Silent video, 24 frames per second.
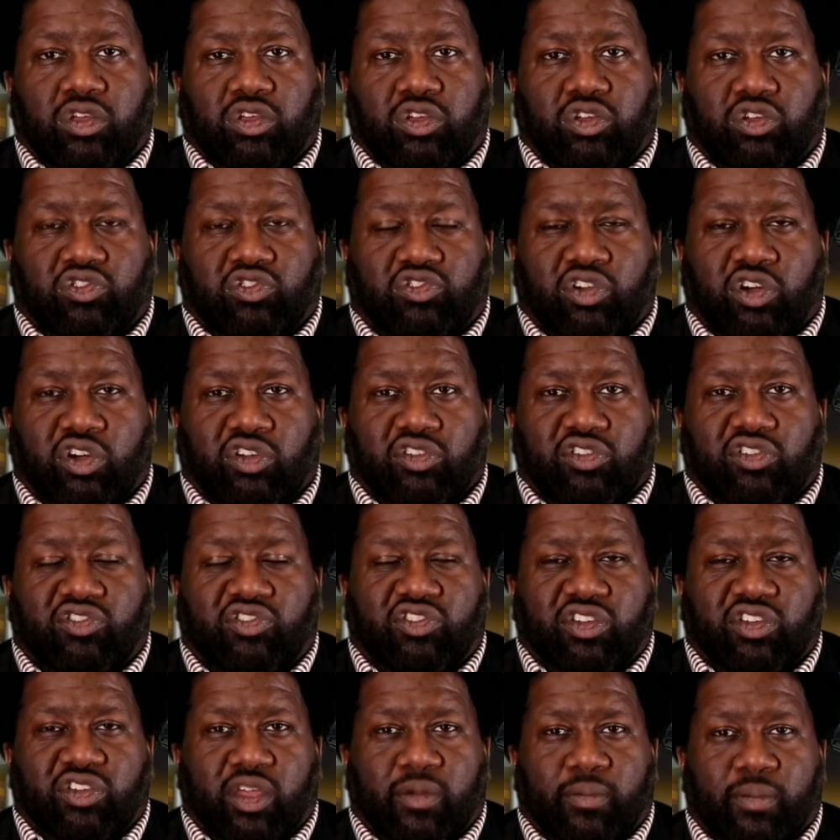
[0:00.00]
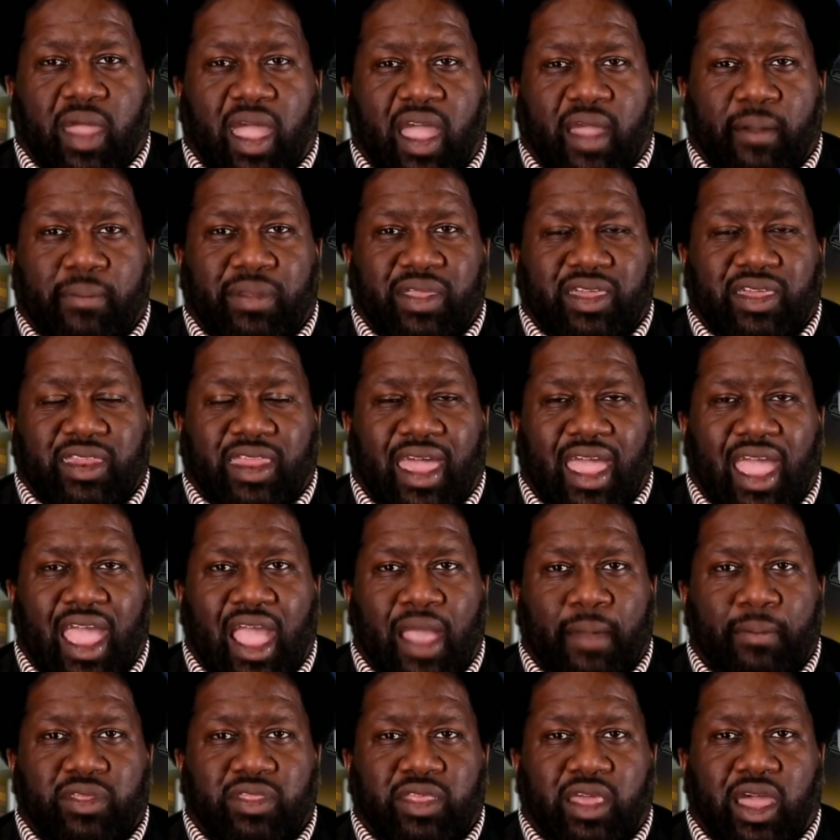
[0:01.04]
Your children should be in the
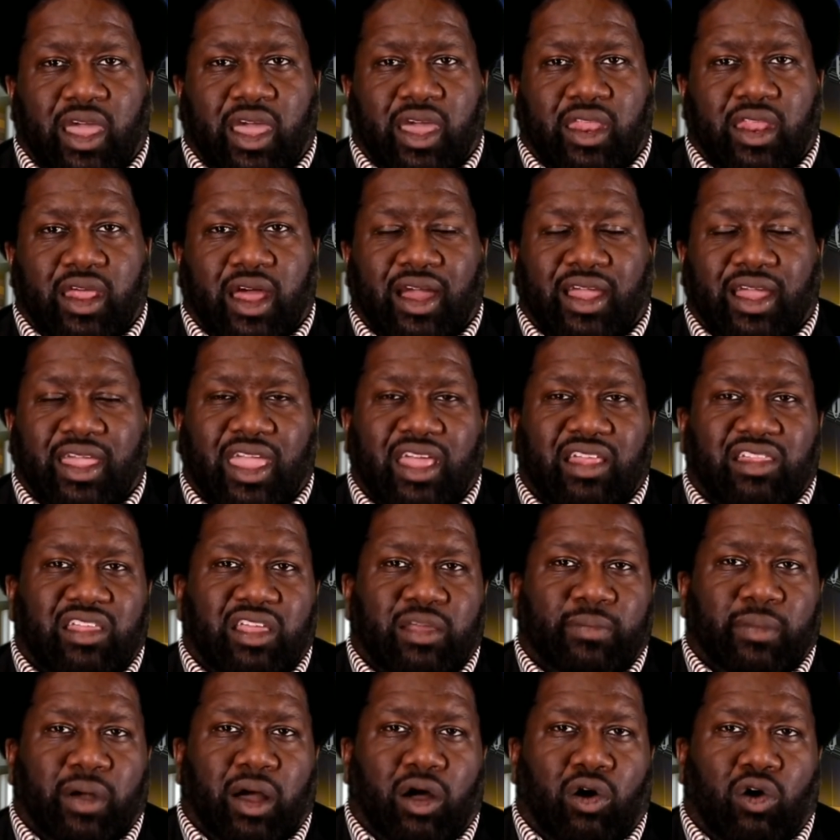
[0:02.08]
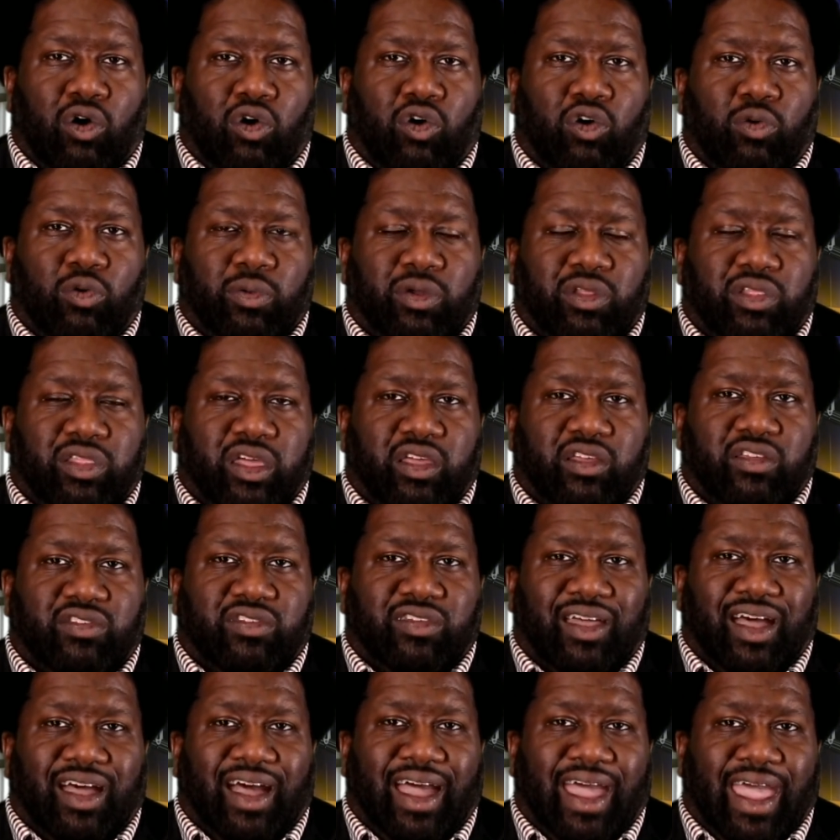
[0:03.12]
habit that I can't leave my home
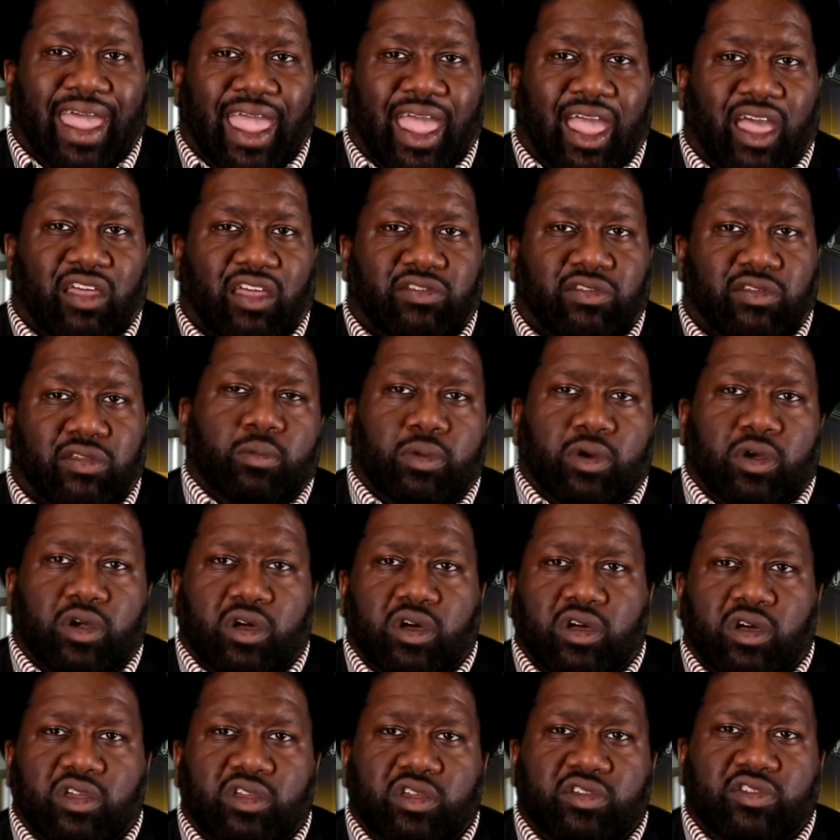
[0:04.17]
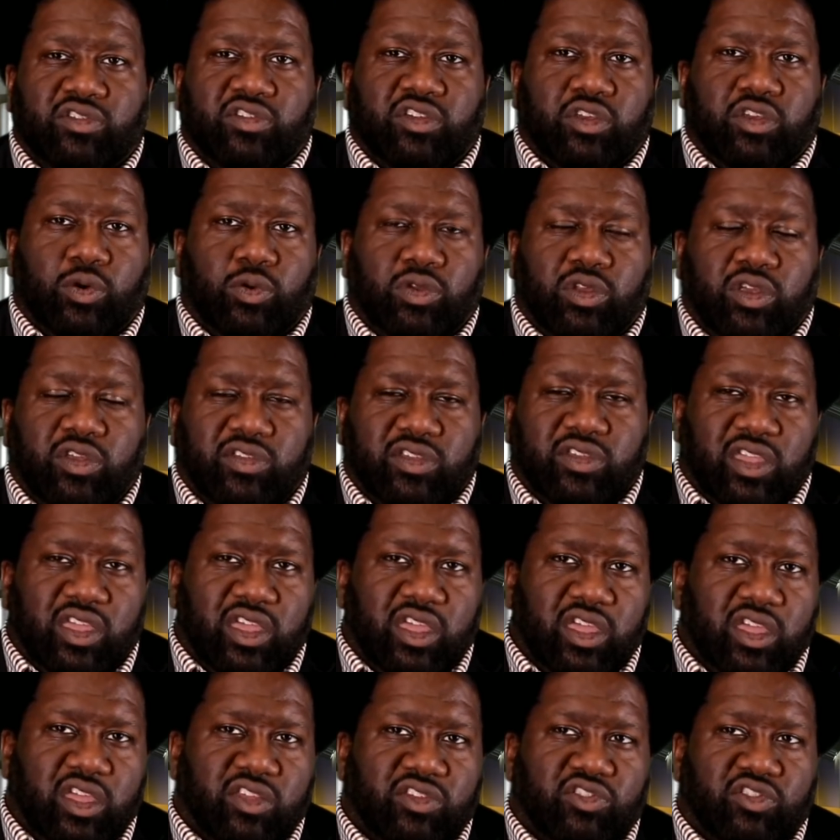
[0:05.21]
unless I ask. Because, you know, when these
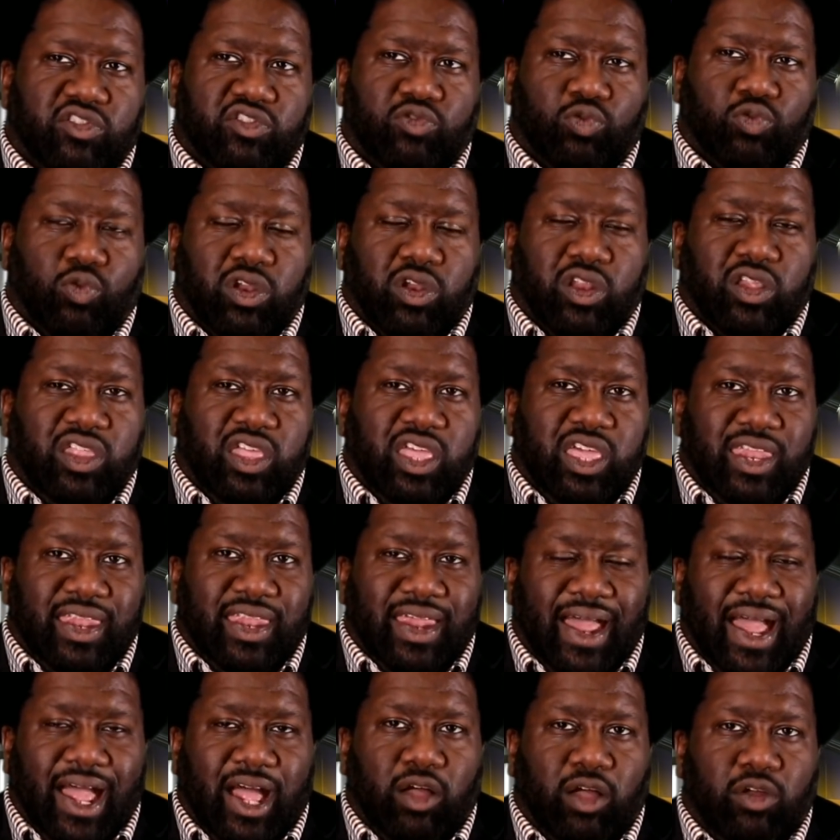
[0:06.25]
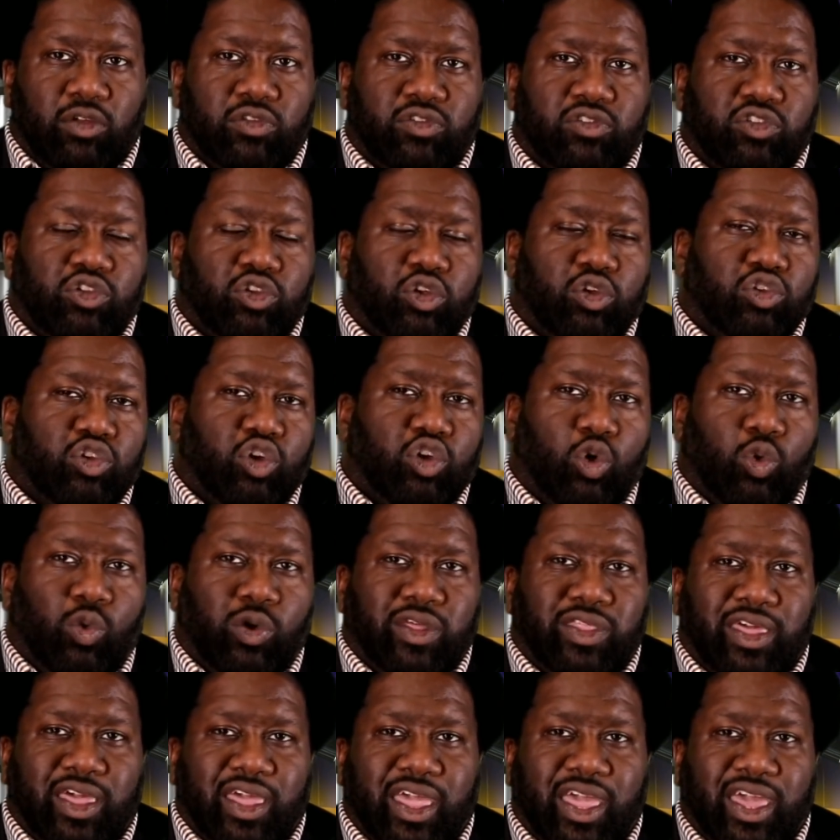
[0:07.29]
kids just want to leave the house, you don't know
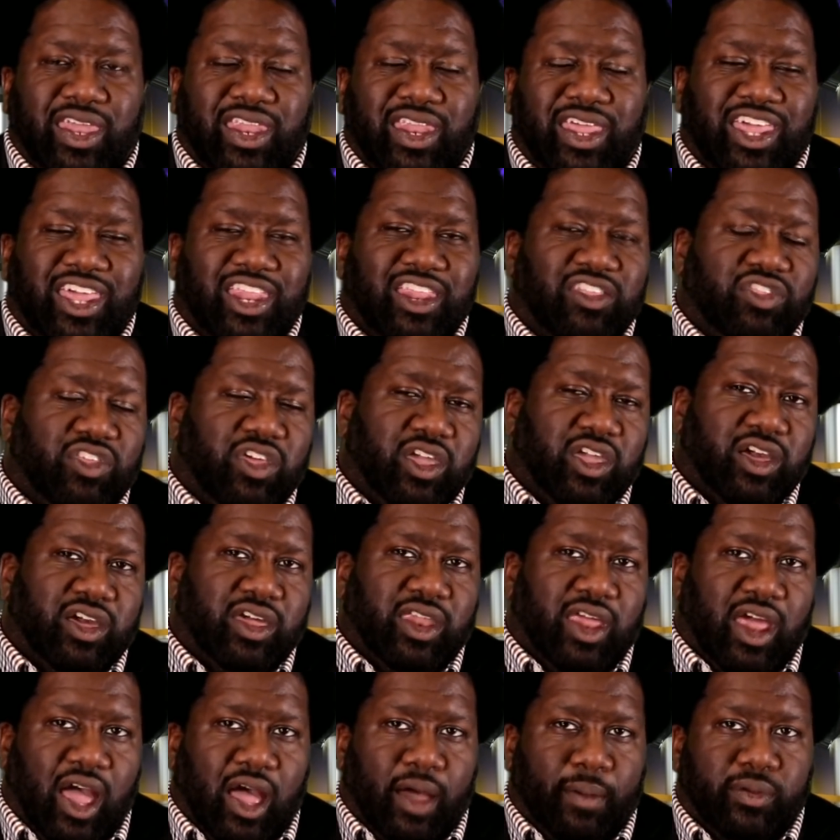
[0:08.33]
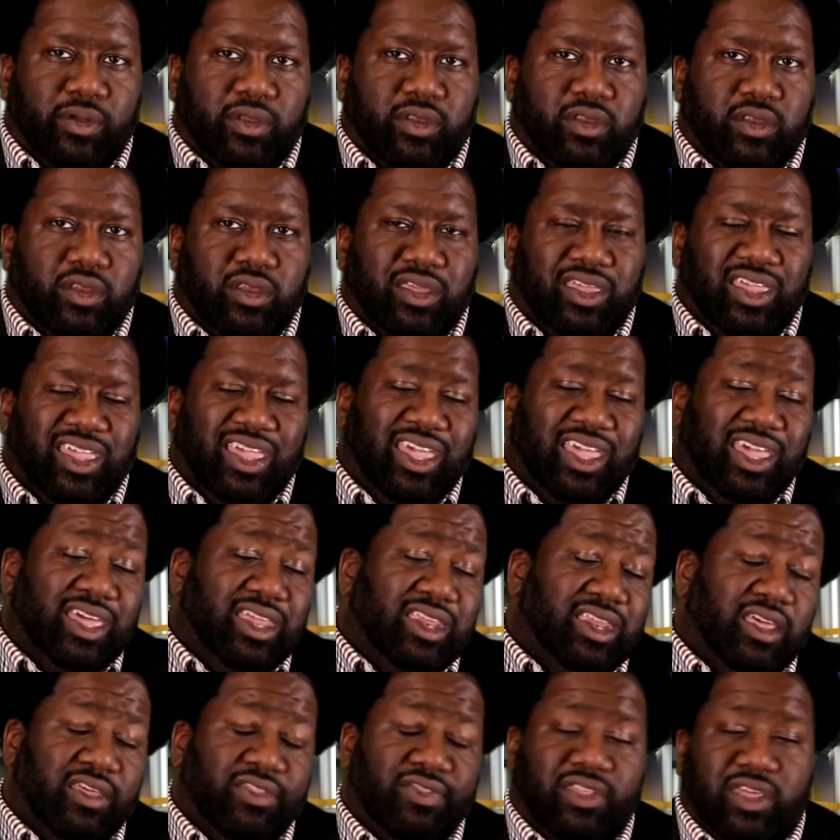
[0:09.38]
where they're at, anything could happen.
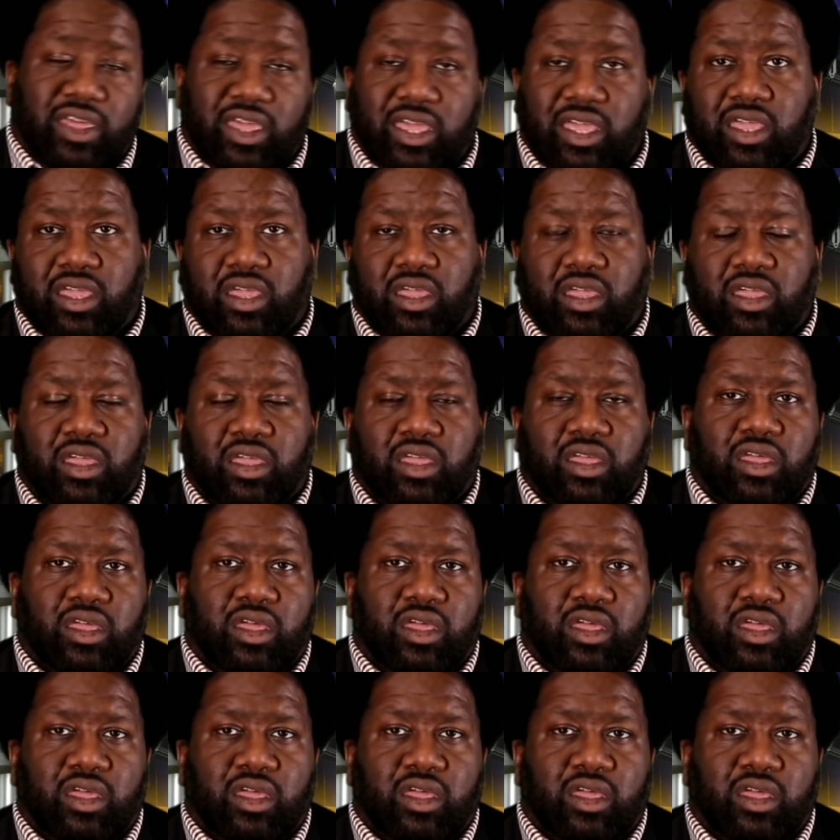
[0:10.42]
Anything.